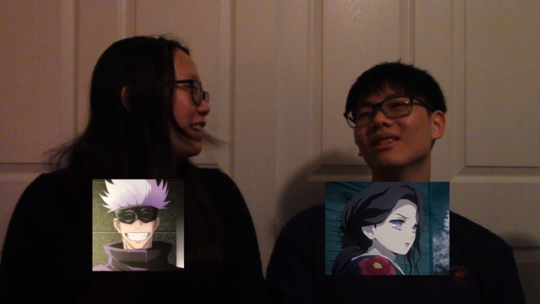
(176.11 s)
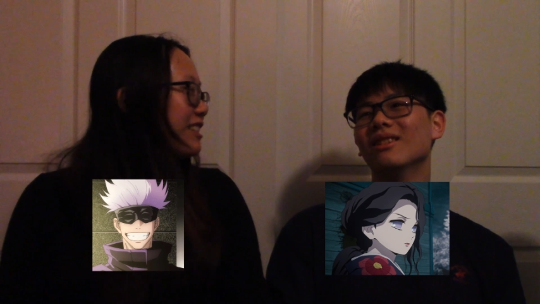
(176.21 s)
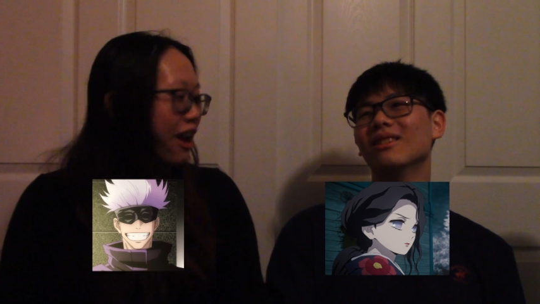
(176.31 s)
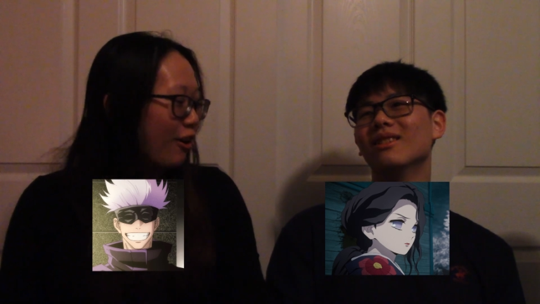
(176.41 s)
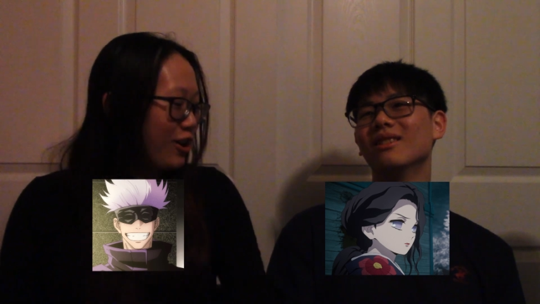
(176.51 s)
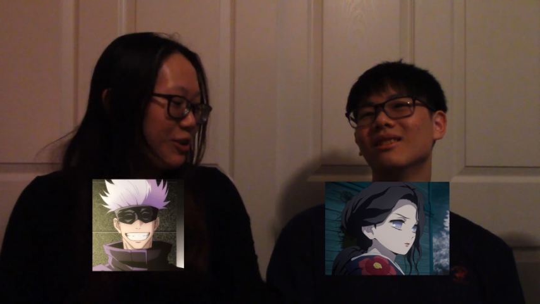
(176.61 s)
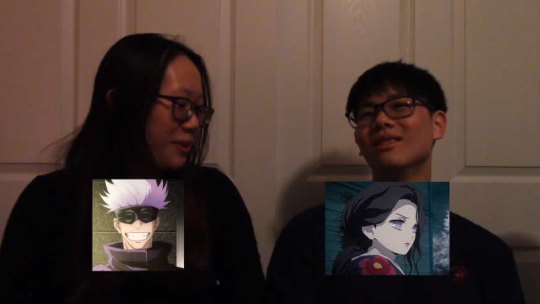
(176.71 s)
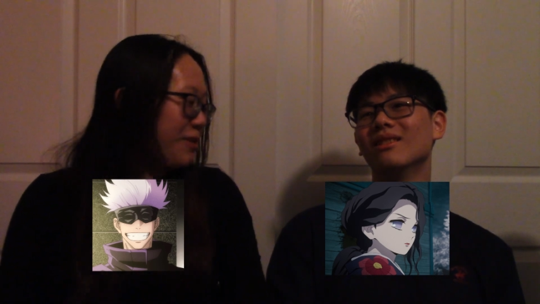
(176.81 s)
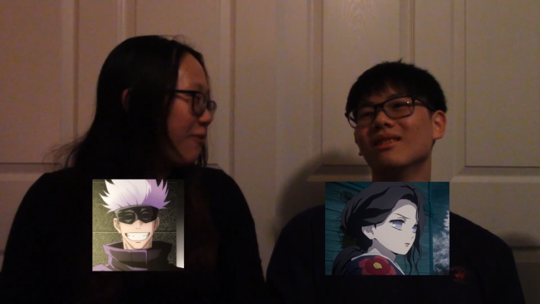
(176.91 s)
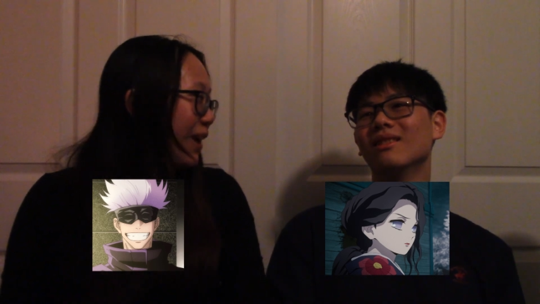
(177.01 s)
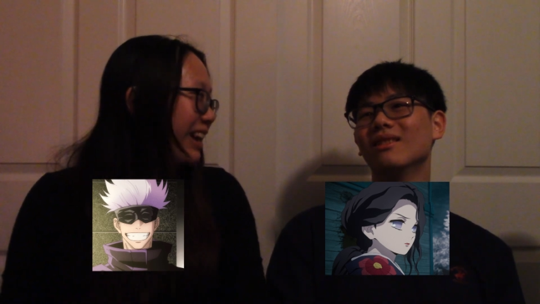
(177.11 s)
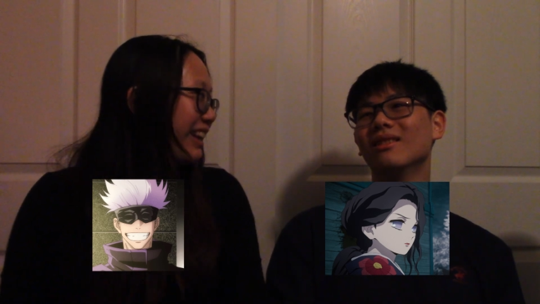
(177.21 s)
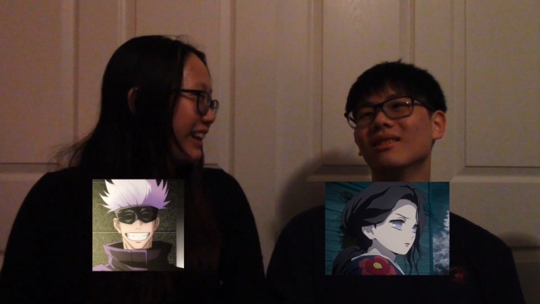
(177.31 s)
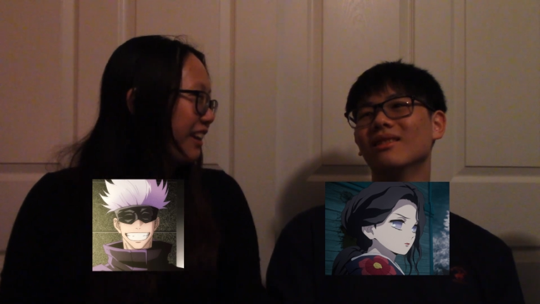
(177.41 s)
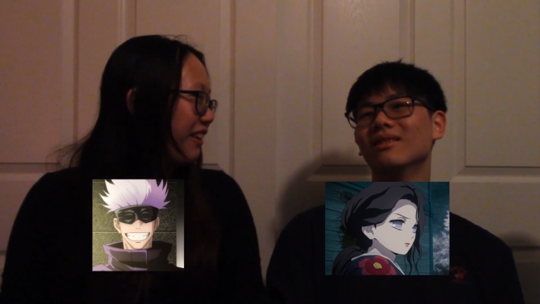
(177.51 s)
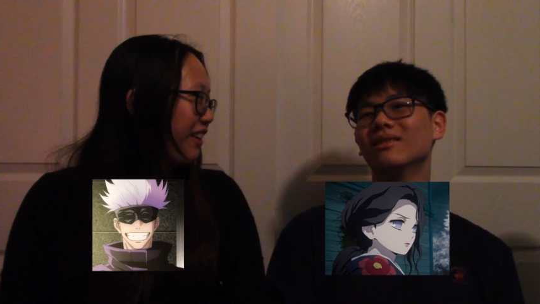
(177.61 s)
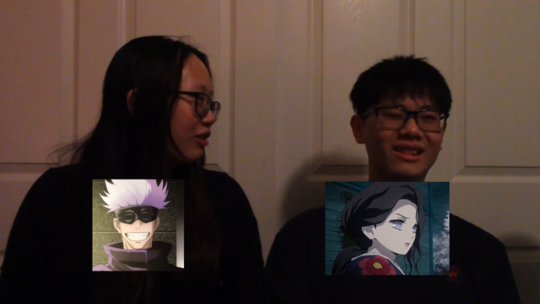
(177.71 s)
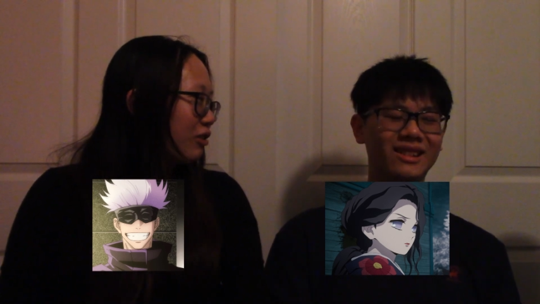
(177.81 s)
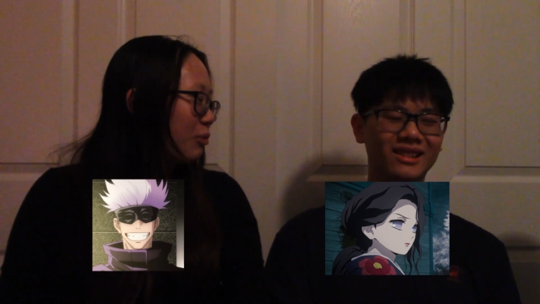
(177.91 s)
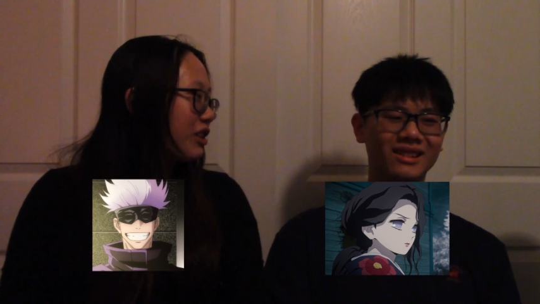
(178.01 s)
Speaker 1: it's not her doing the fighting.
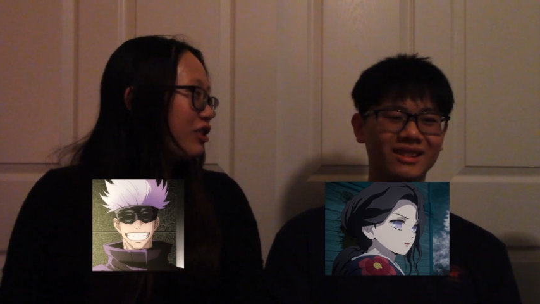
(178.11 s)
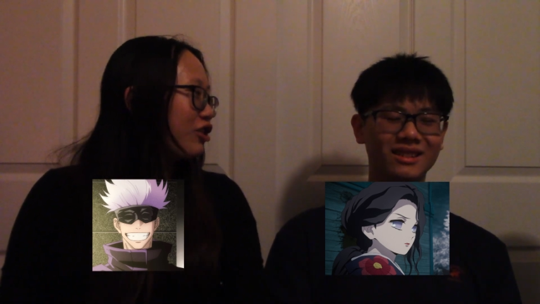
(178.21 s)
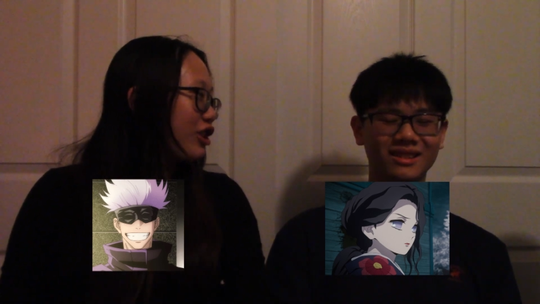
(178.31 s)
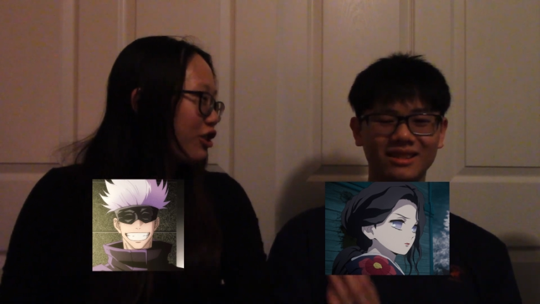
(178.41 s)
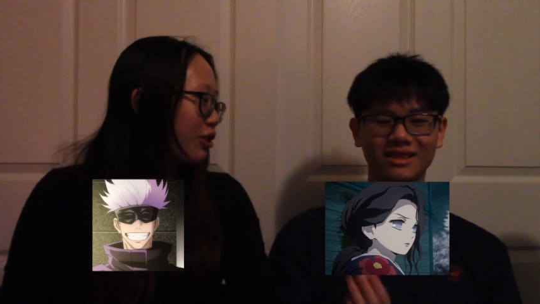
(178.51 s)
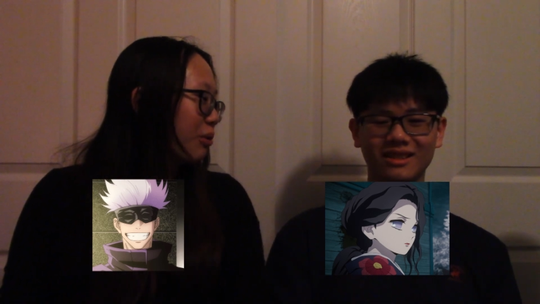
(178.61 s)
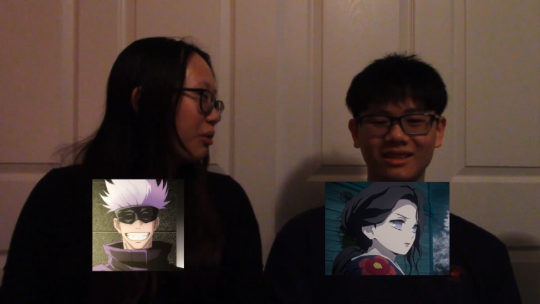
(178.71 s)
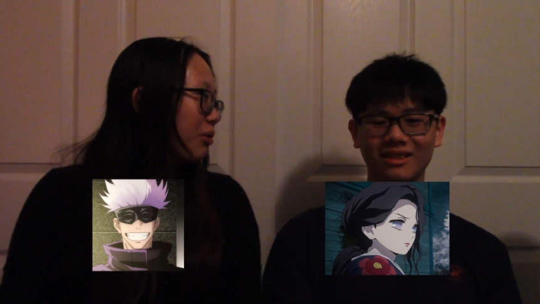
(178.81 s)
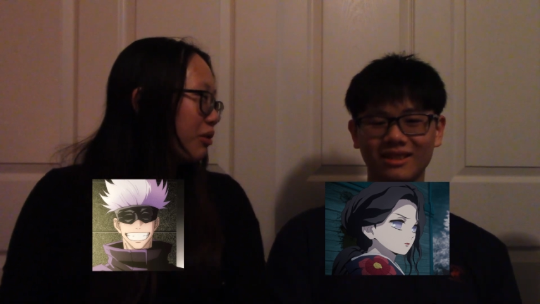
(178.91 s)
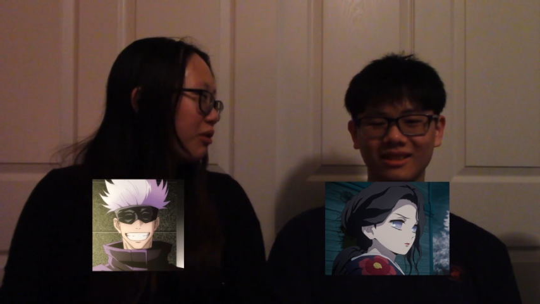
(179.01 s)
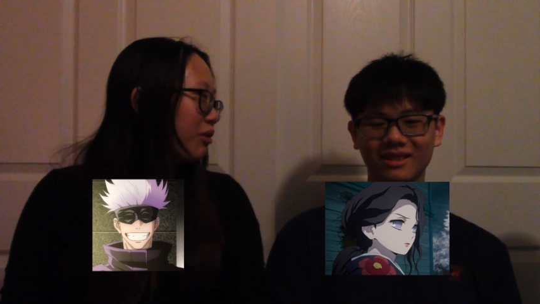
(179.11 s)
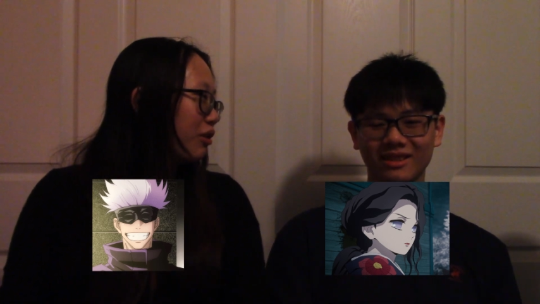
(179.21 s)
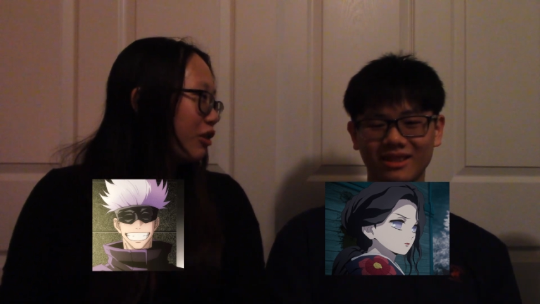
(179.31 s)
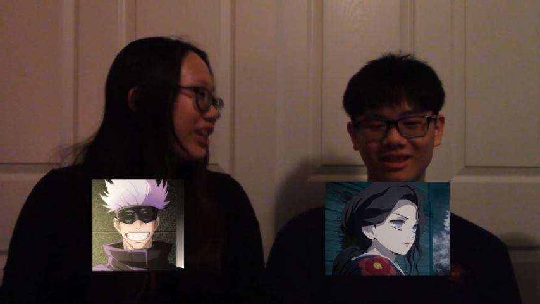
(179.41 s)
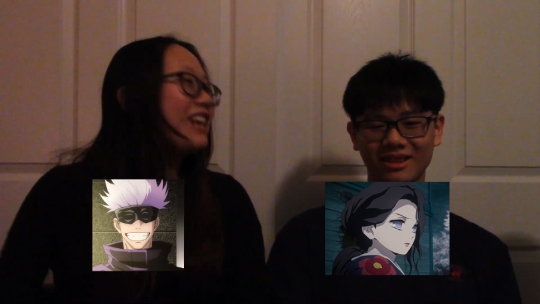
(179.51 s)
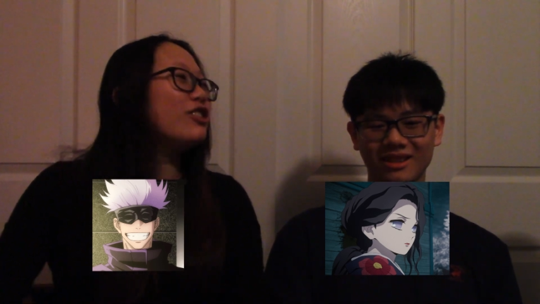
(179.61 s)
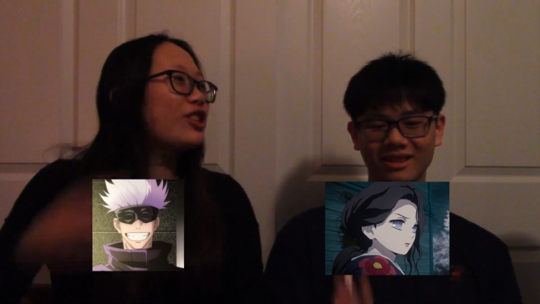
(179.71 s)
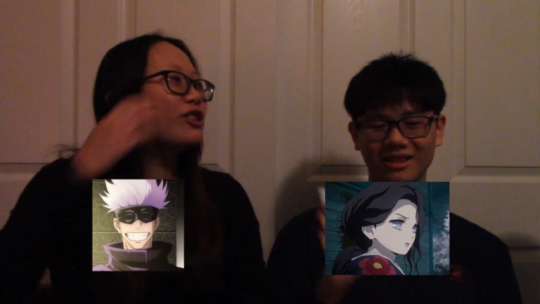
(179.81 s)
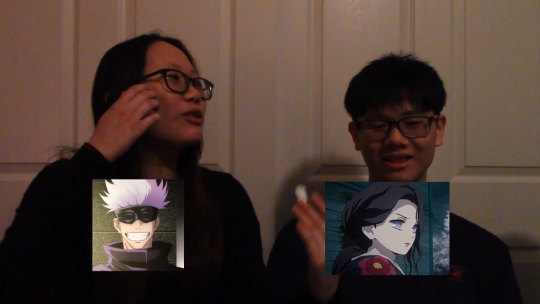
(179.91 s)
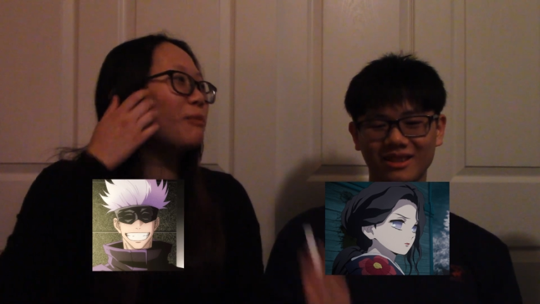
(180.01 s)
What did she do? Yes,
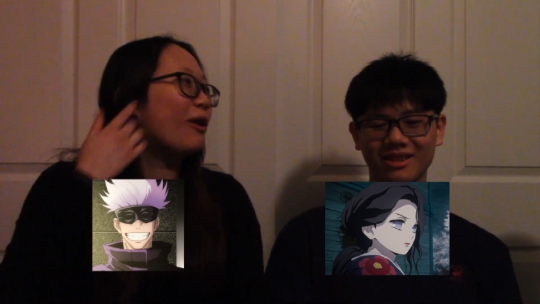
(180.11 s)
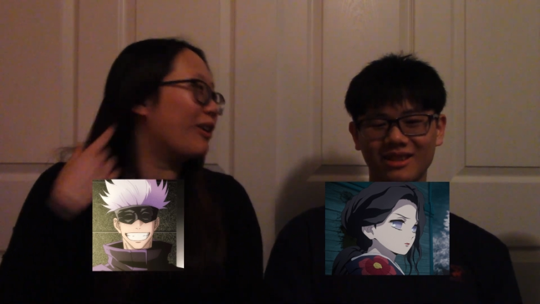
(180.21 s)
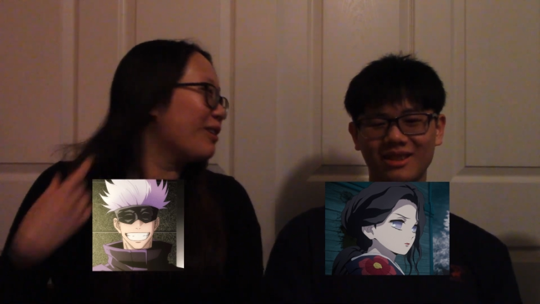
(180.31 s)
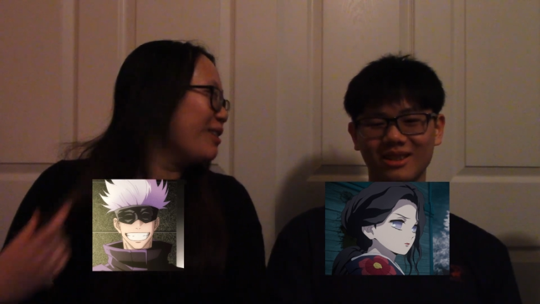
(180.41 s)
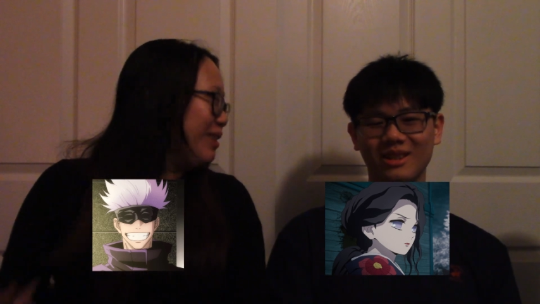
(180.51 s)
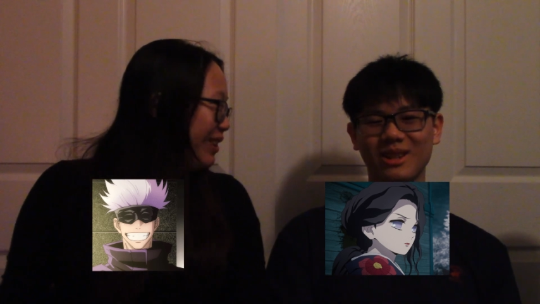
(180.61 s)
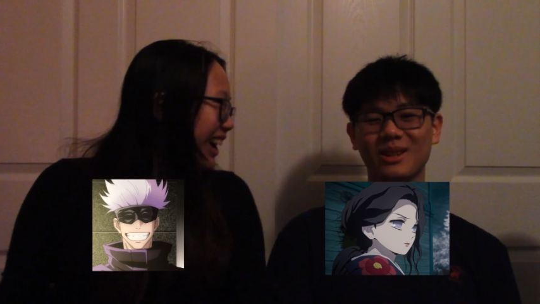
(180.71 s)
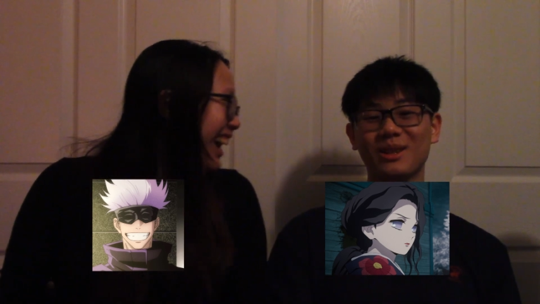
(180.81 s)
she's smart. She, she's smart.